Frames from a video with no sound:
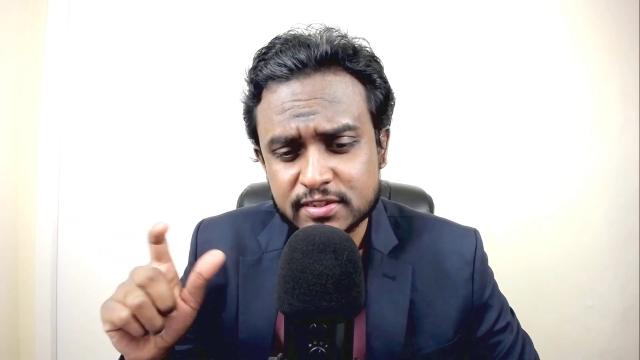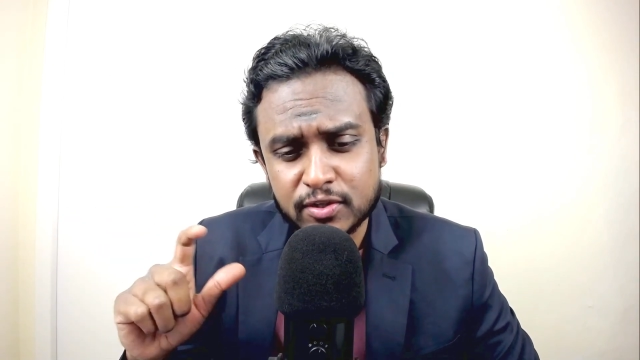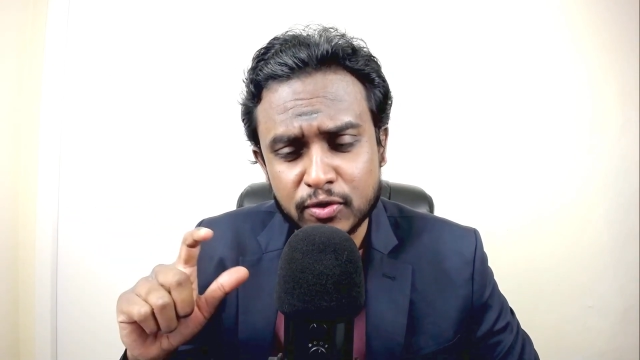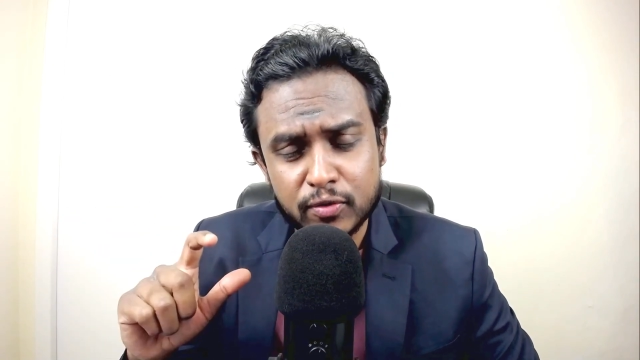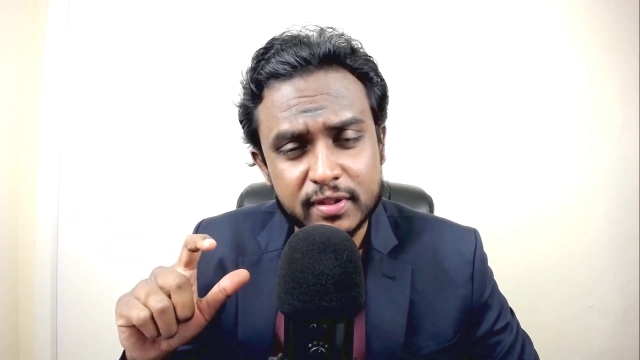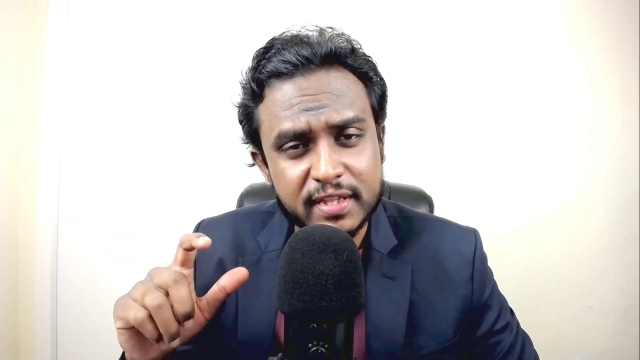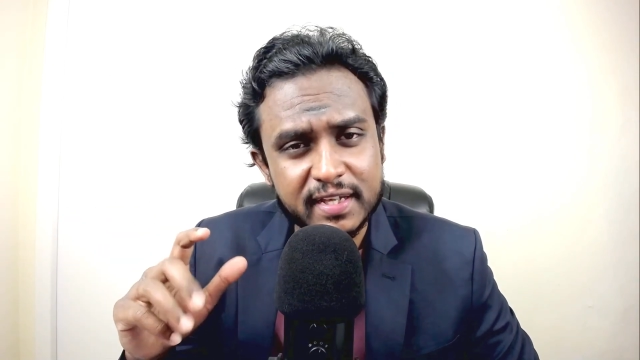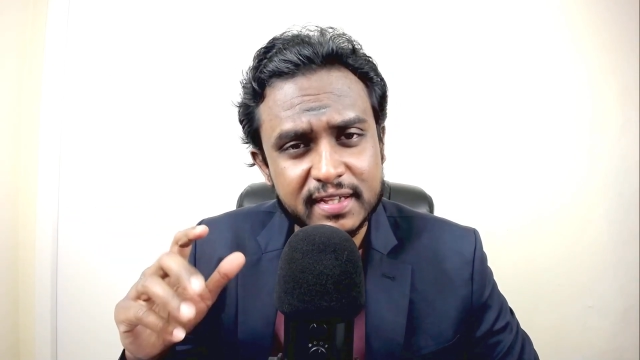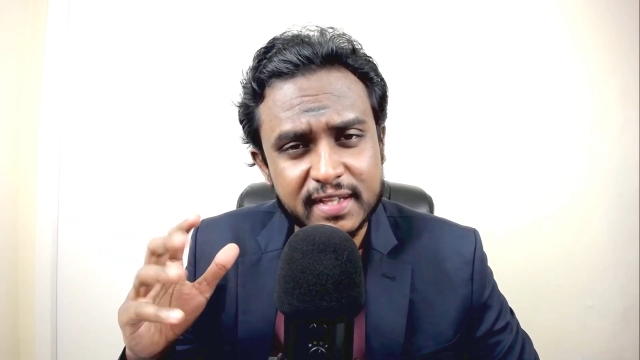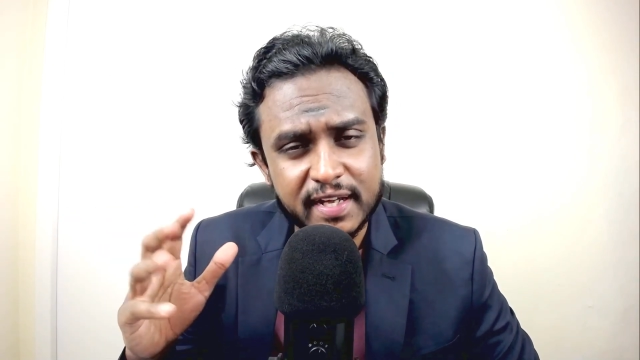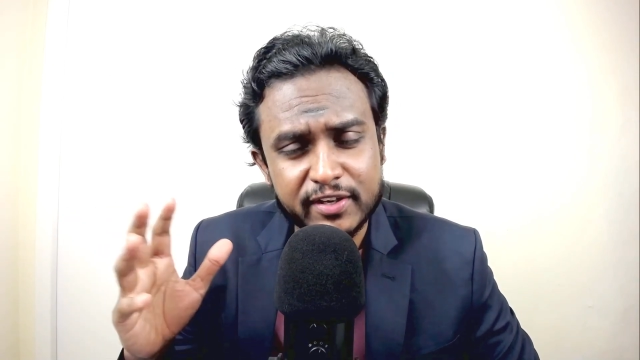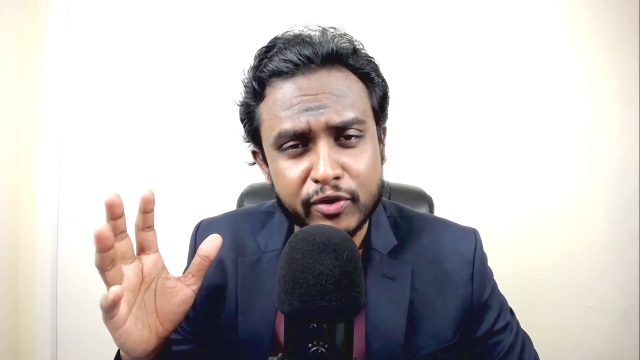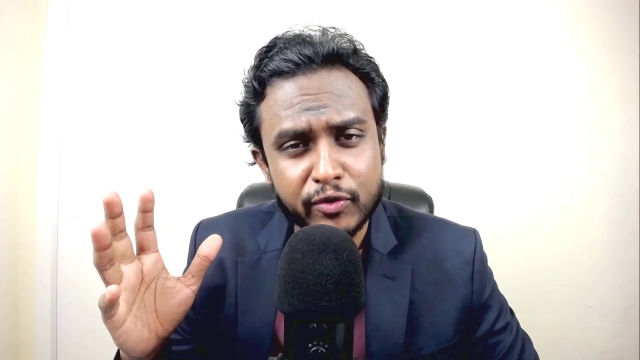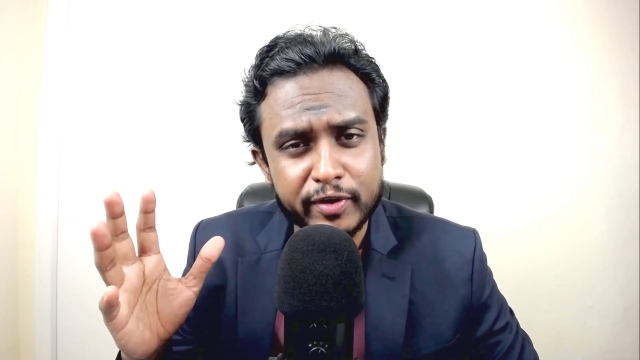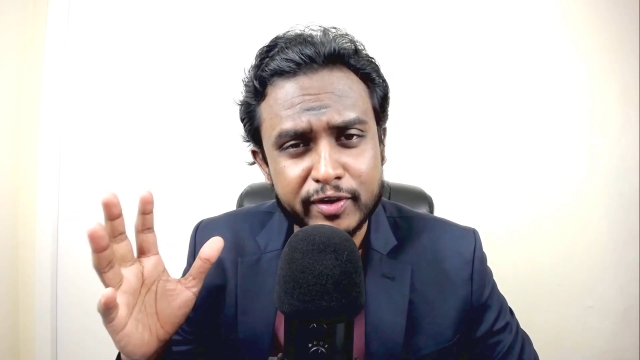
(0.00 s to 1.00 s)
Don't think that
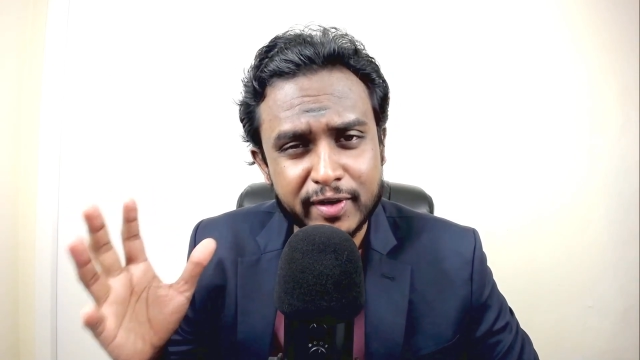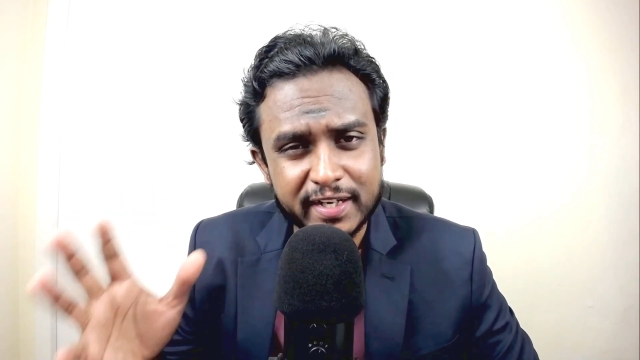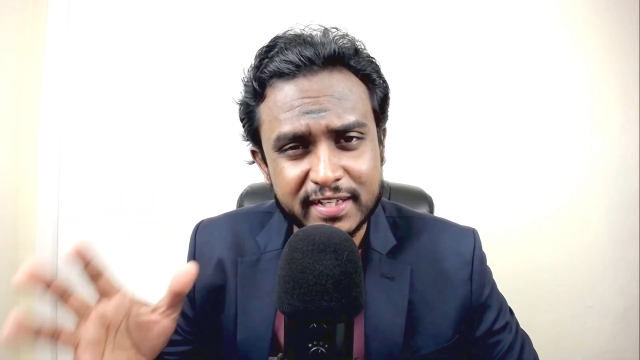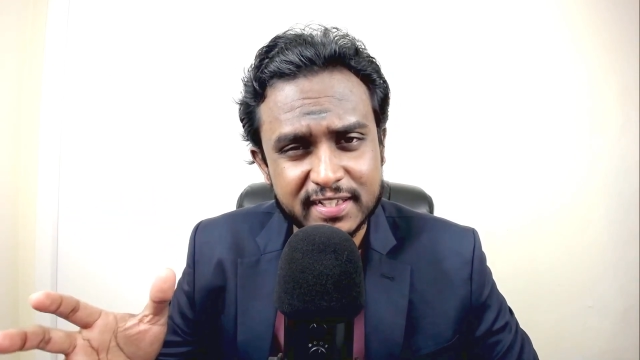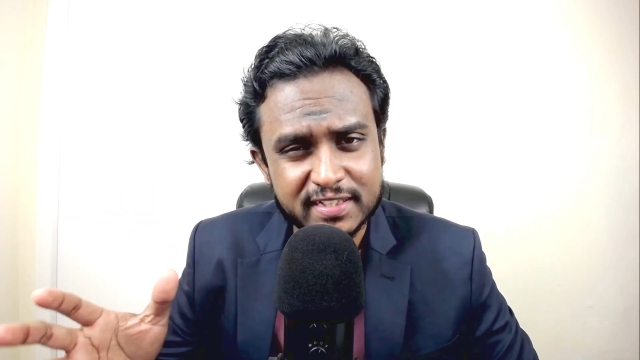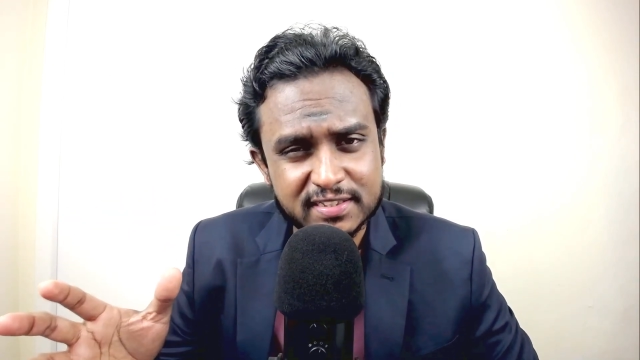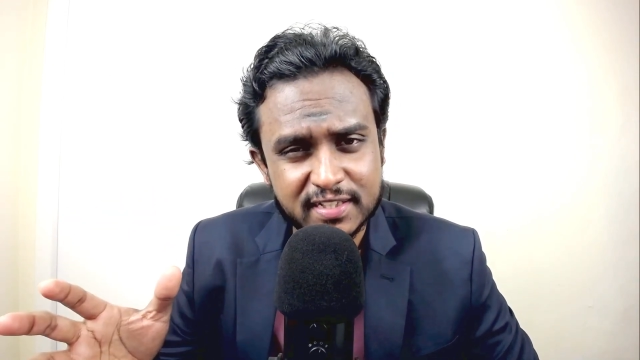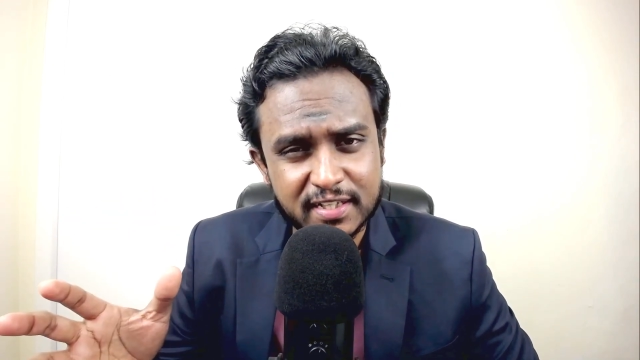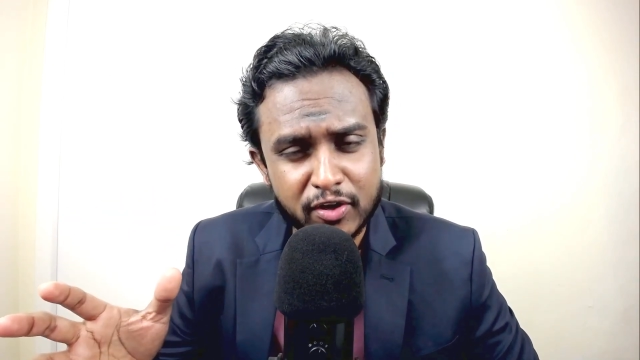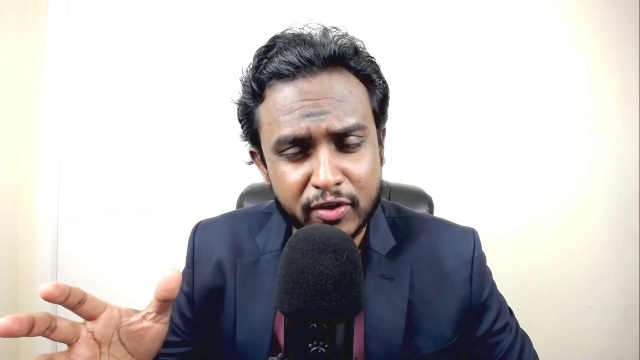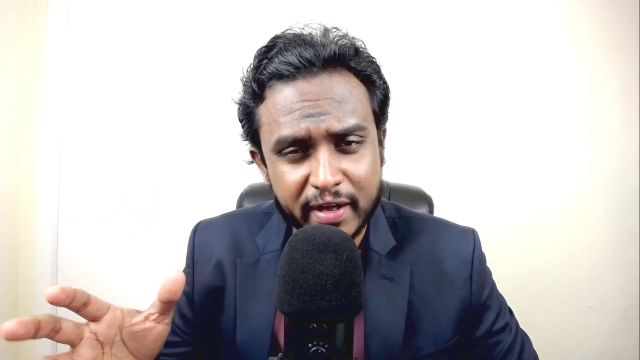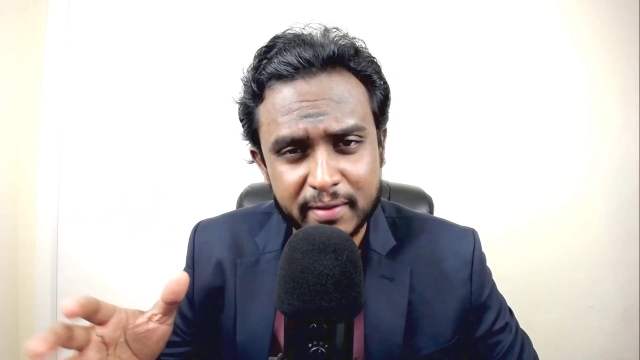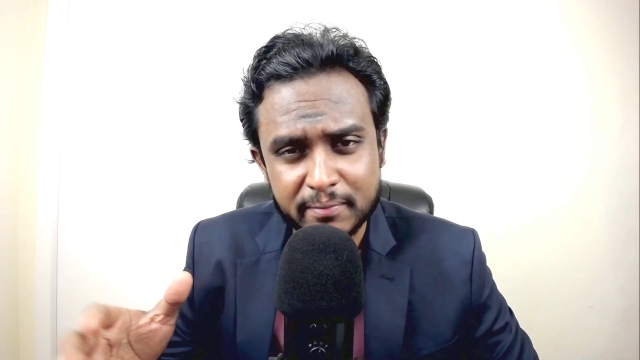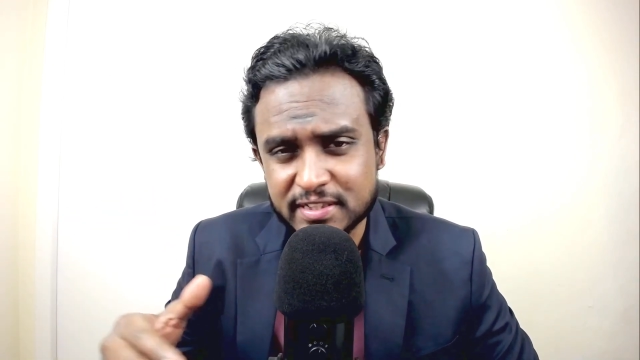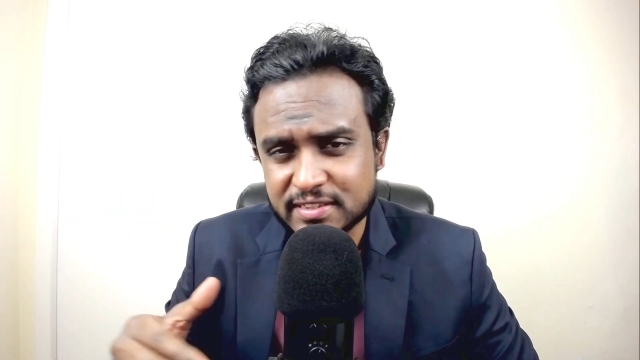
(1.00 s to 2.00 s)
you're going to get tested on
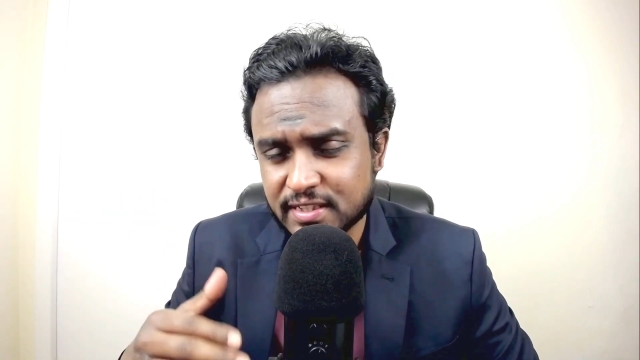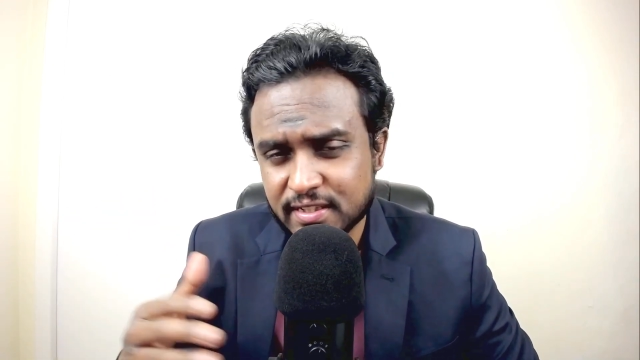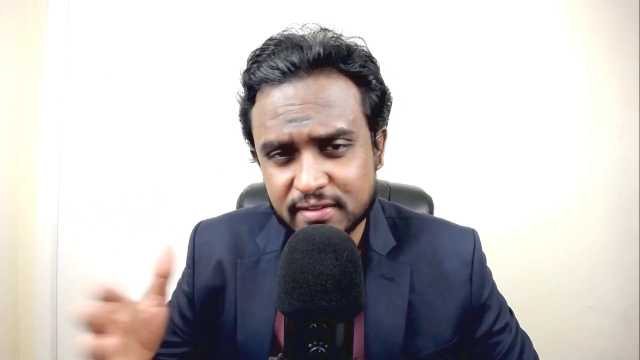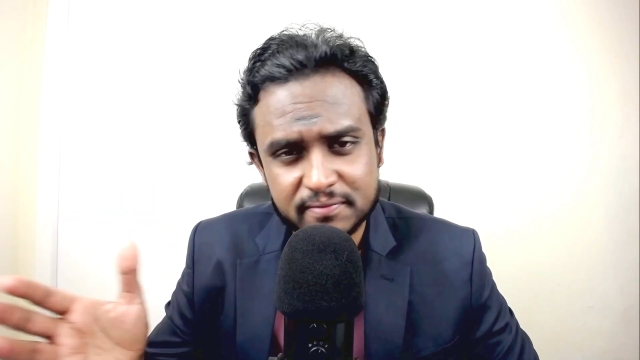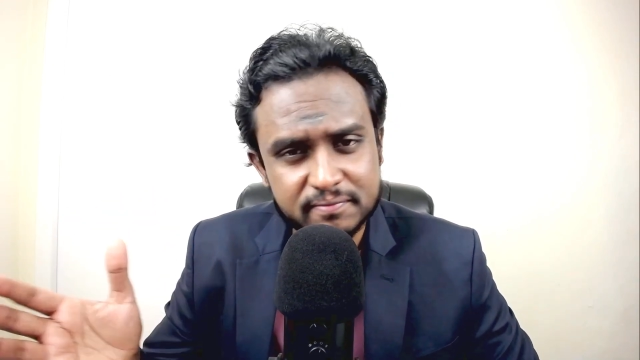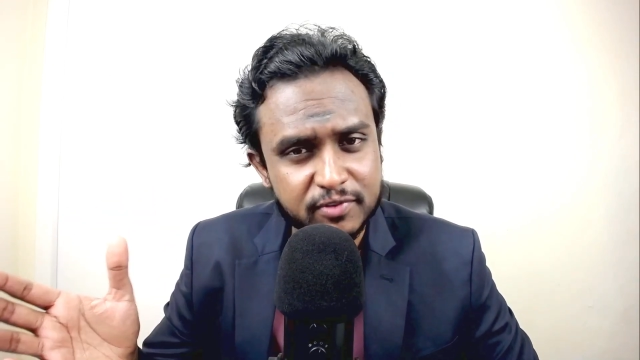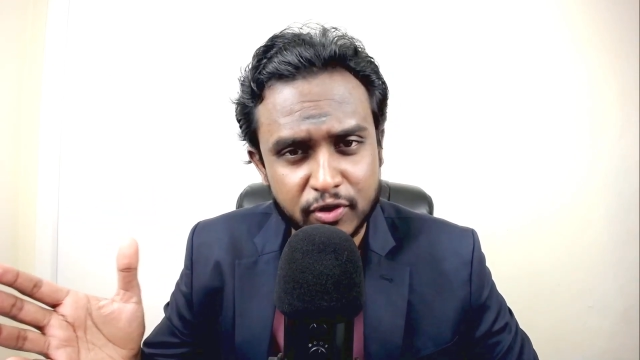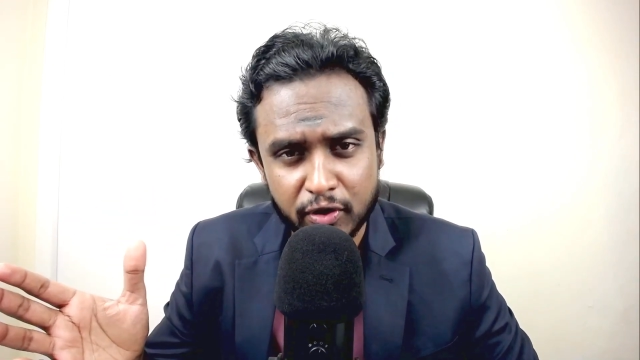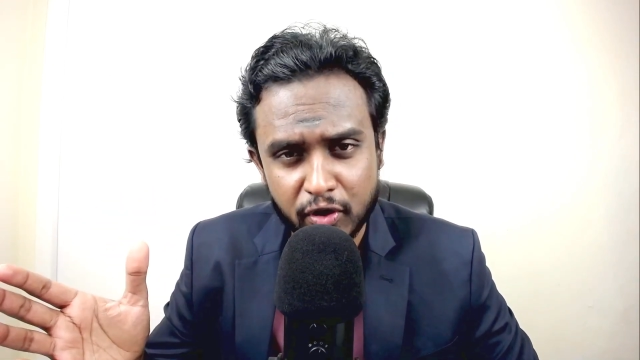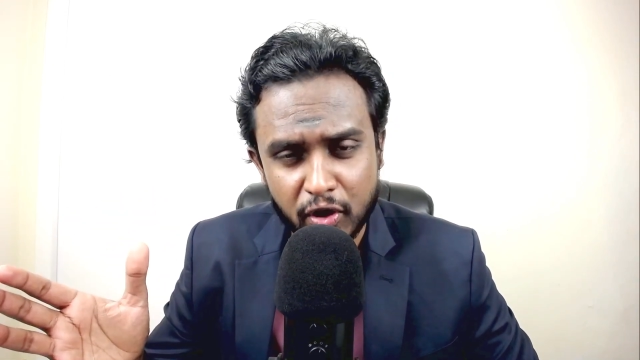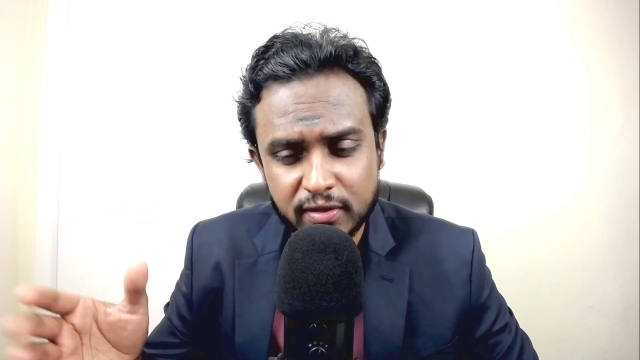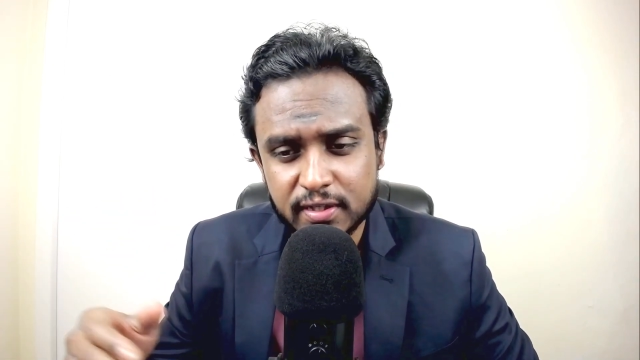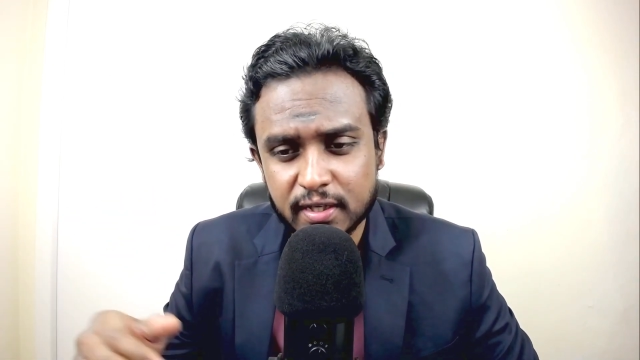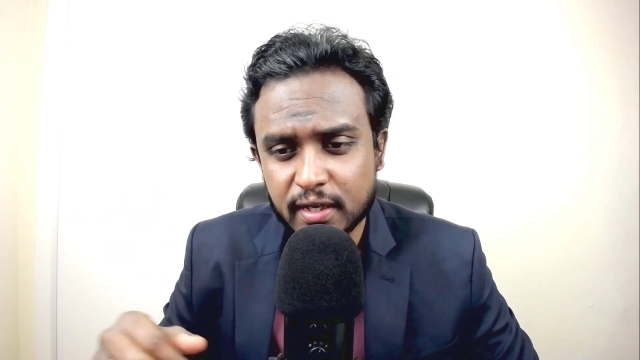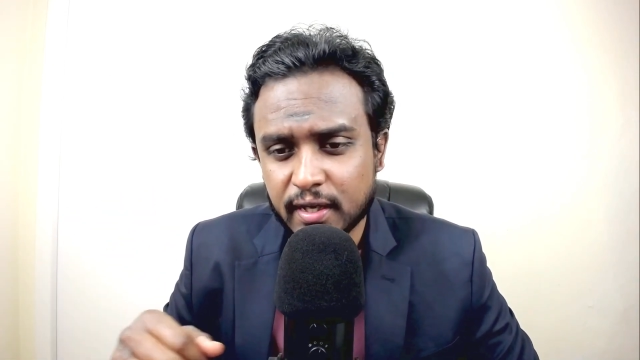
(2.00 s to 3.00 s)
ABC. You're not.